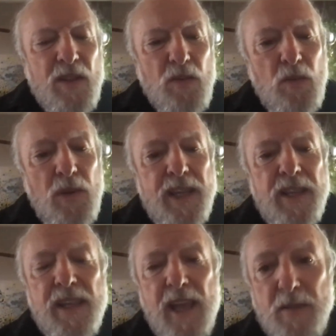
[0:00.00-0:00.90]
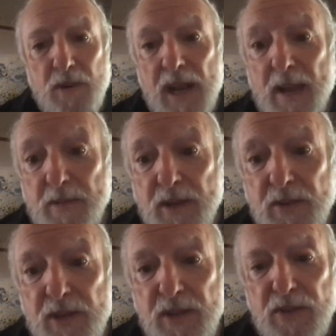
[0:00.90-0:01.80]
We, the Abrahamic
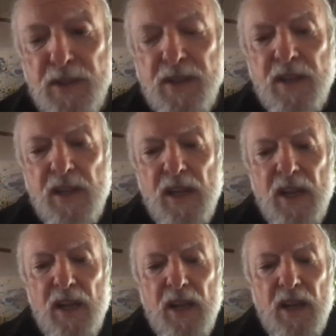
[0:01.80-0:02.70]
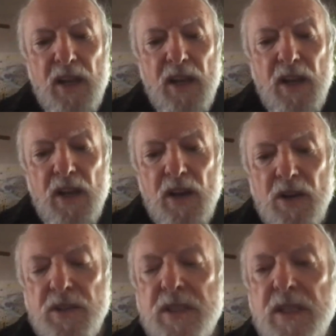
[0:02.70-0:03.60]
Reunion,
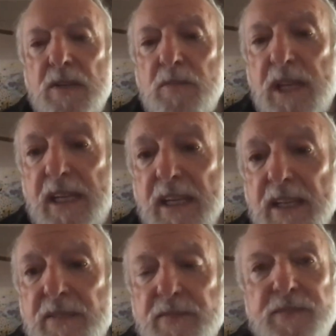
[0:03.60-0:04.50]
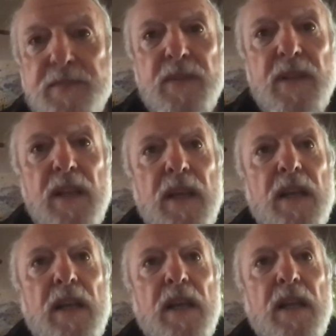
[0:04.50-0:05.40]
hosted a meeting
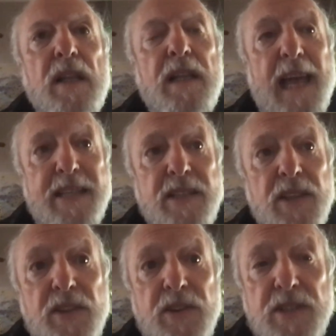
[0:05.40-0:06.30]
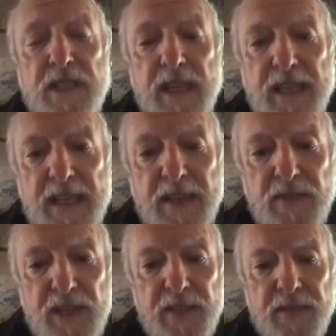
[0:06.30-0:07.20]
last Thursday
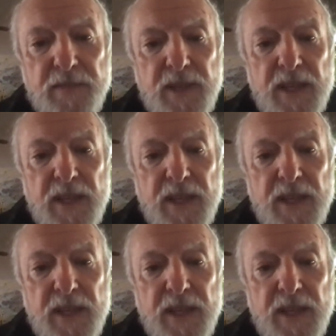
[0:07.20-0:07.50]
evening